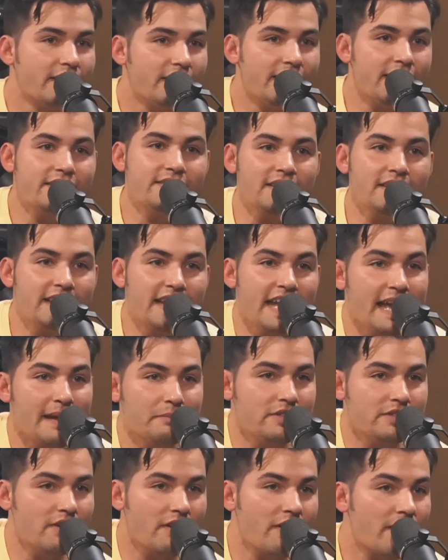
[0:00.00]
He's at
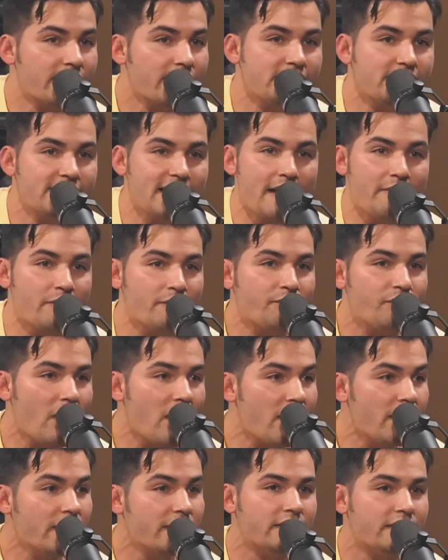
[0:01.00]
Camden Yards. He's having
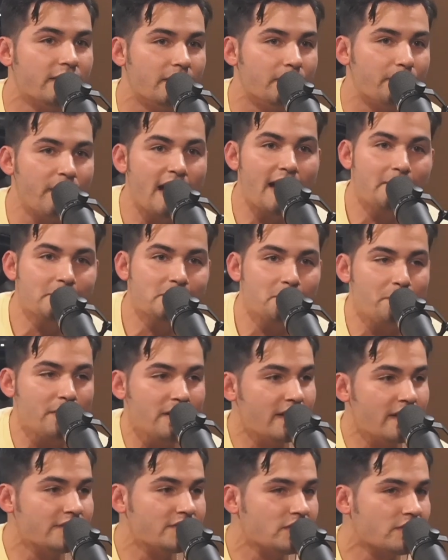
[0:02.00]
fun. Buy him some
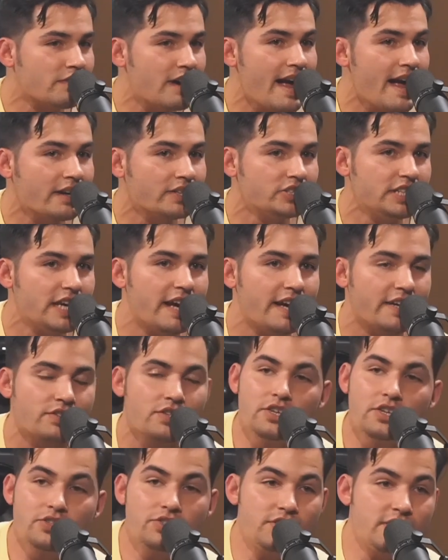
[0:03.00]
peanuts and Cracker
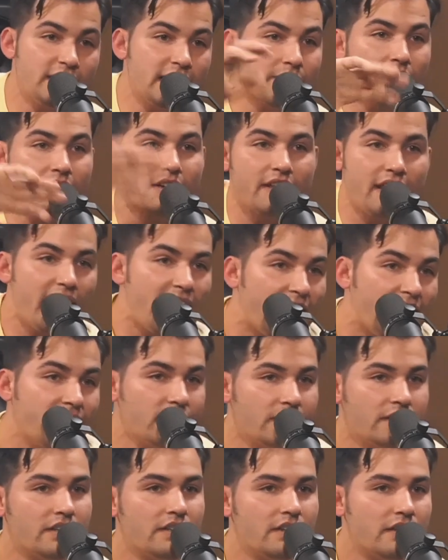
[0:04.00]
Jacks. So you get rid of
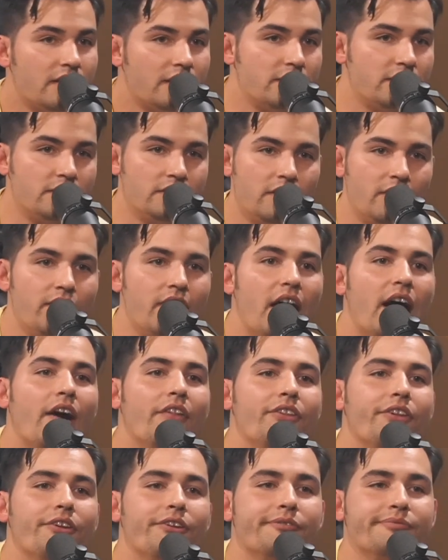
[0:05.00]
that, and you go,
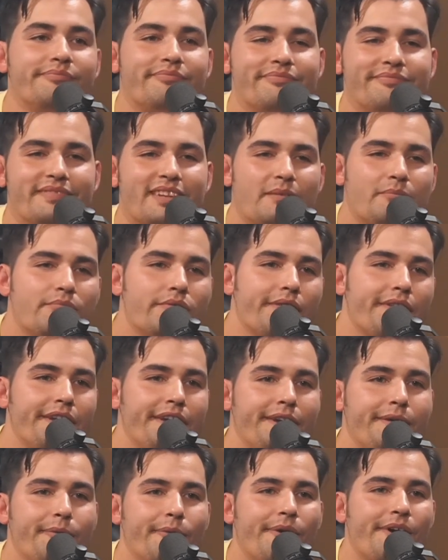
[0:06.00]
Nah, dude.
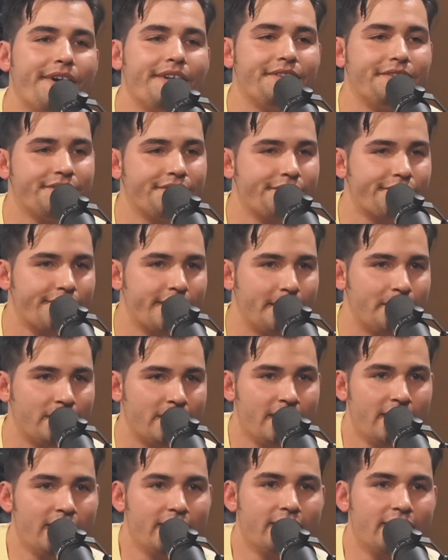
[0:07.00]
Plain white
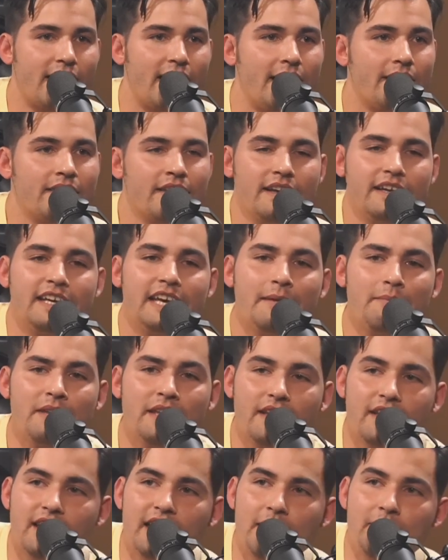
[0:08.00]
script. Time. Give
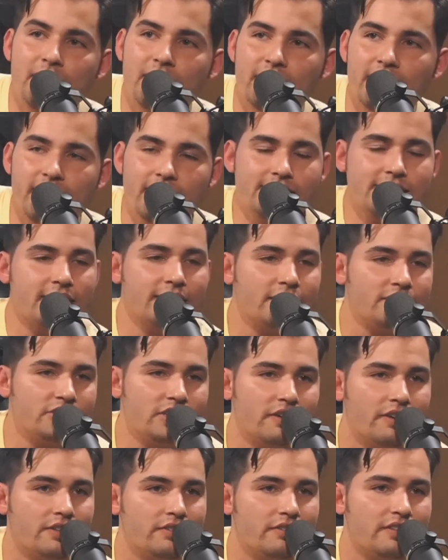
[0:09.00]
me, give me, like I said to
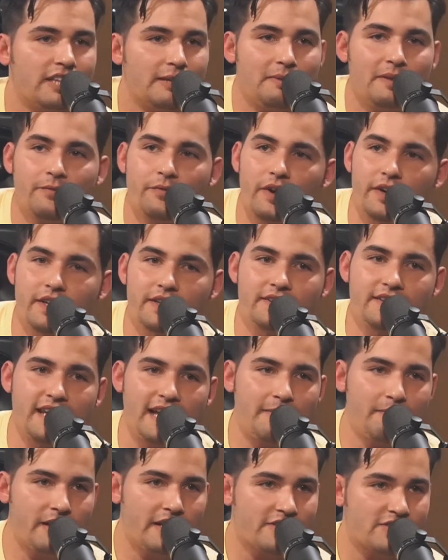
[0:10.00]
Joey, dude. Give me fucking
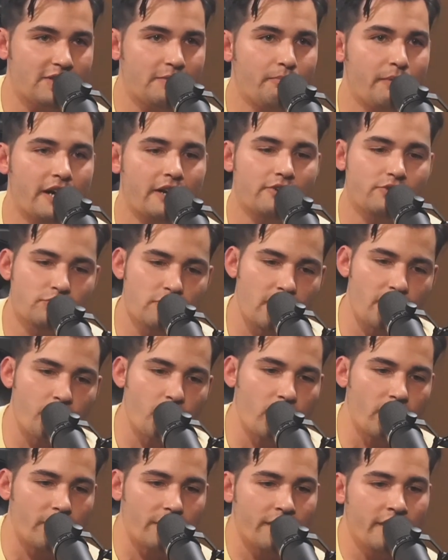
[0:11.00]
ten minutes in
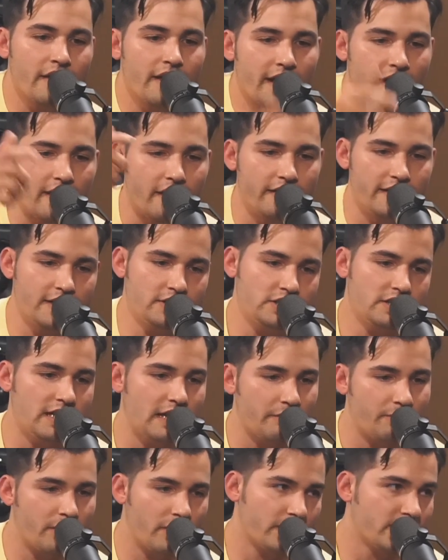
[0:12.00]
Microsoft Word, and I'll get you
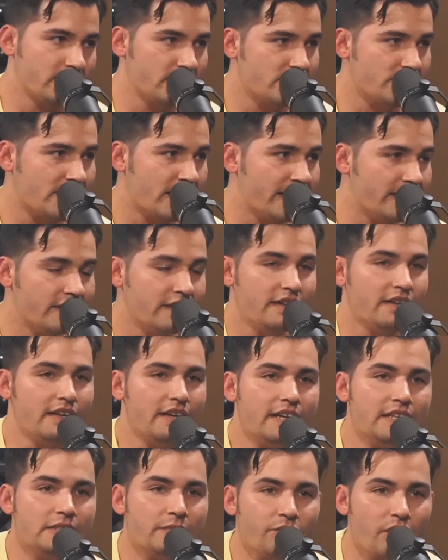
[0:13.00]
that fucking design.
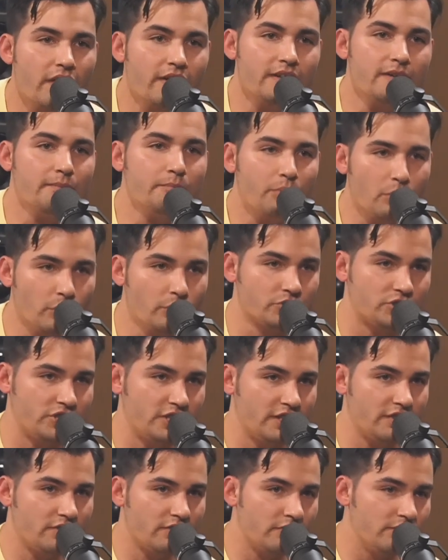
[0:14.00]
It's fucking
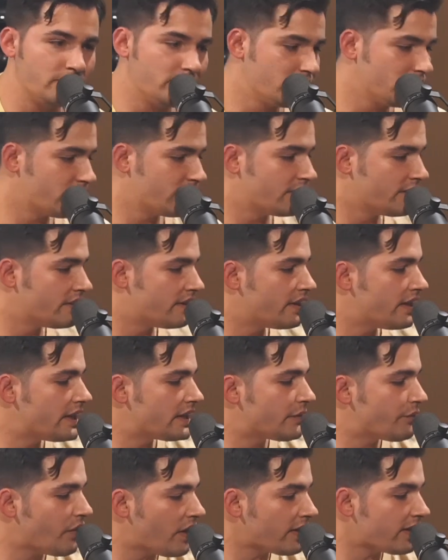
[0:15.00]
bullshit, dude.
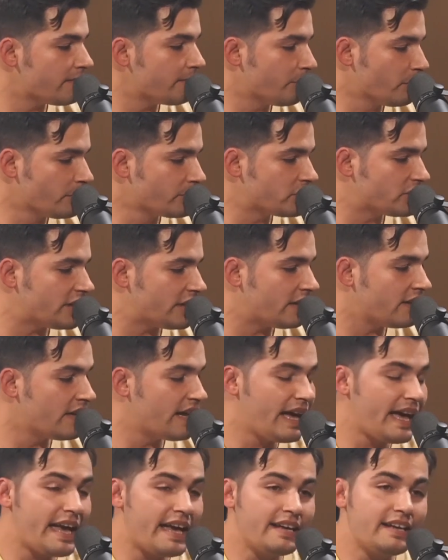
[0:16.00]
It's fucking bullshit.
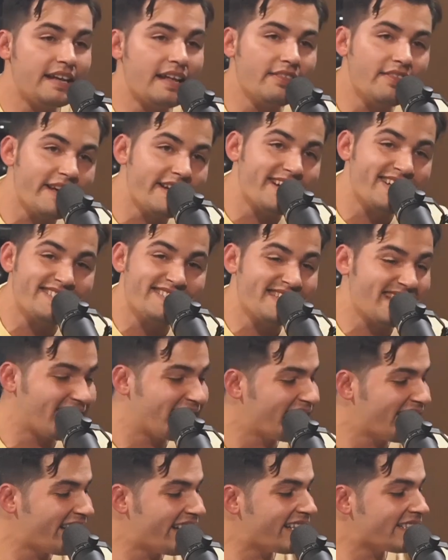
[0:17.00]
And like I
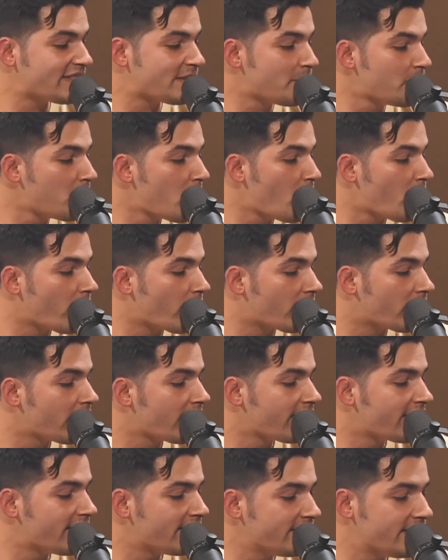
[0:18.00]
said, it's
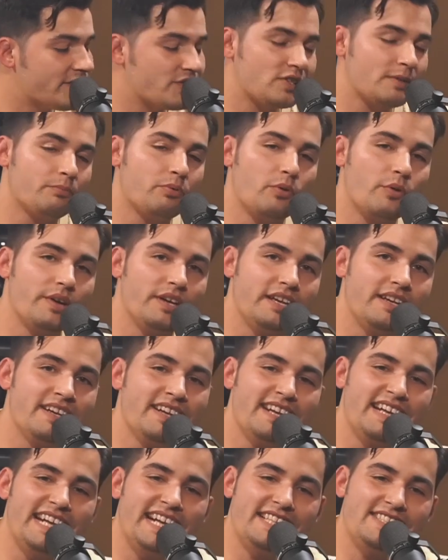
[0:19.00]
more than
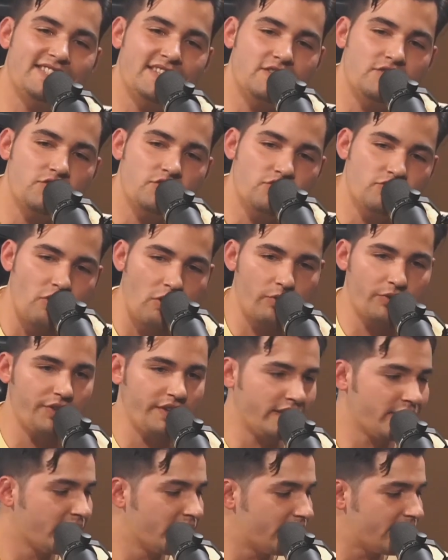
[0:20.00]
disappointing, it's
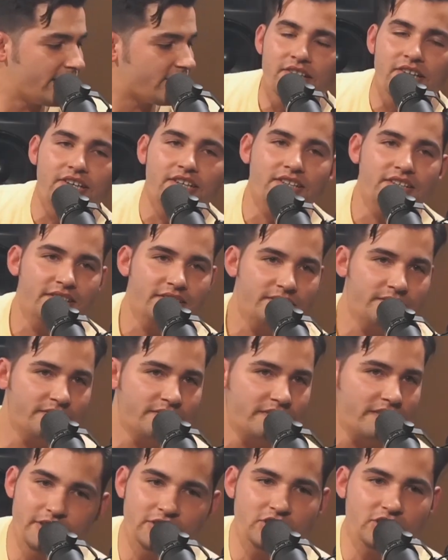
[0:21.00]
insulting. Look,
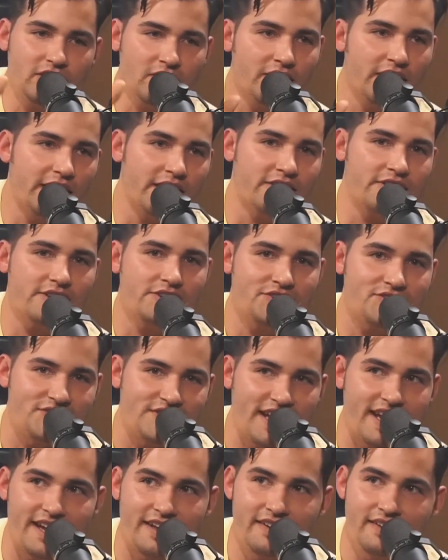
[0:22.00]
my chill era is
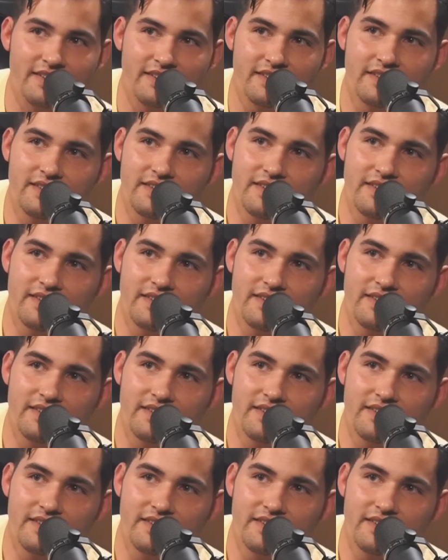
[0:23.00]
dead.